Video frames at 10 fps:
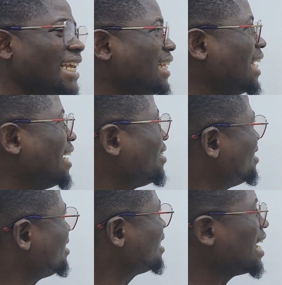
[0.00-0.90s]
in a
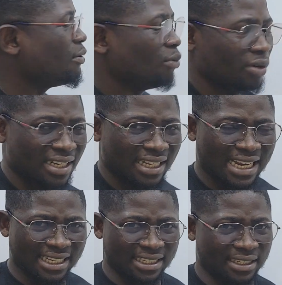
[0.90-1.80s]
crystal
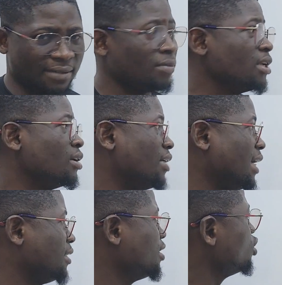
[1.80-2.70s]
lattice,
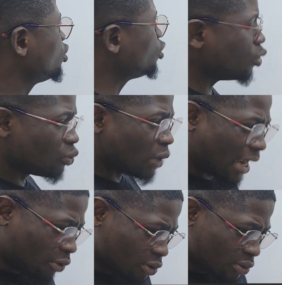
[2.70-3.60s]
right? So
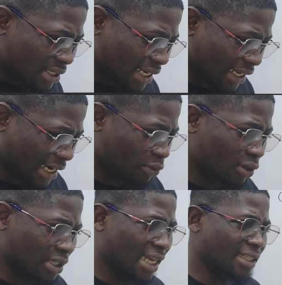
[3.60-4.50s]
I'm also saying
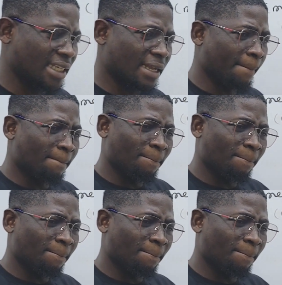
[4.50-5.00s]
that